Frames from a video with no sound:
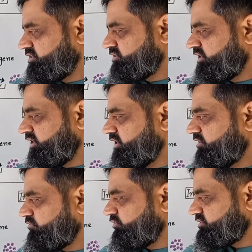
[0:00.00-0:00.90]
which is a T
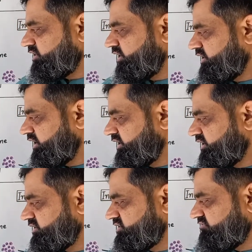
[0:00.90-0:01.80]
lymphocyte and
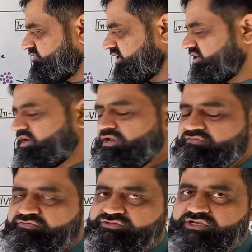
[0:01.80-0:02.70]
it is defected
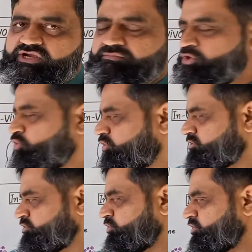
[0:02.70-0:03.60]
lymphocyte
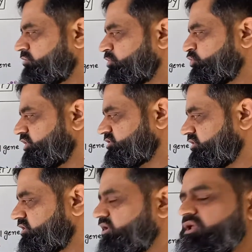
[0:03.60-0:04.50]
because due to the
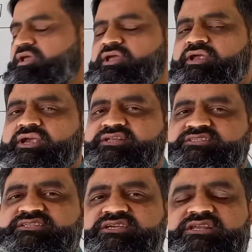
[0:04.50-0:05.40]
mutation,
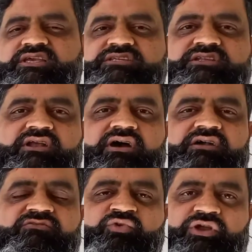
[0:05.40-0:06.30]
its gene is
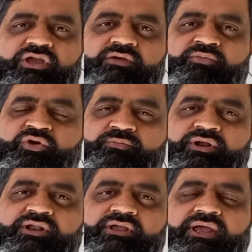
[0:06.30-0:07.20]
not working
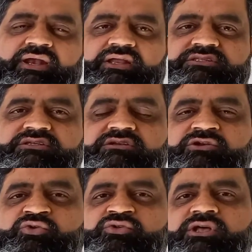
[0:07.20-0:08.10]
properly and this
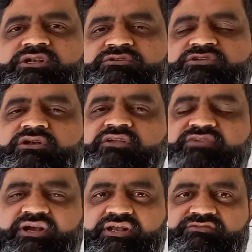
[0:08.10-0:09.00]
due to the
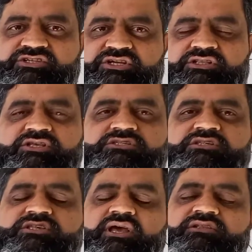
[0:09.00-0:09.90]
defective gene, this
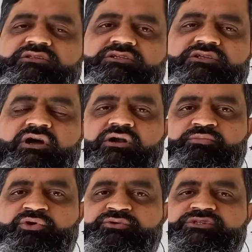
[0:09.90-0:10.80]
cell is
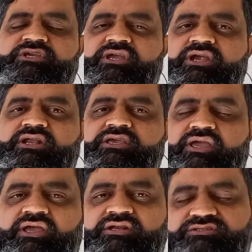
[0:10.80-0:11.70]
not producing
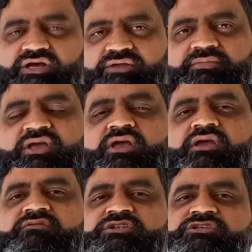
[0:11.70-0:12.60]
ADA enzyme,
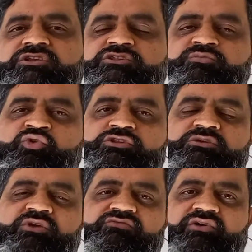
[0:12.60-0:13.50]
which is
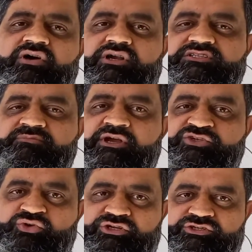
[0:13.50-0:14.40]
responsible for its
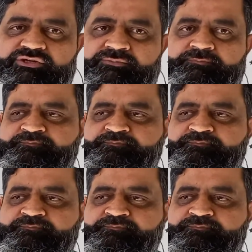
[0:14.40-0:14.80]
maturation.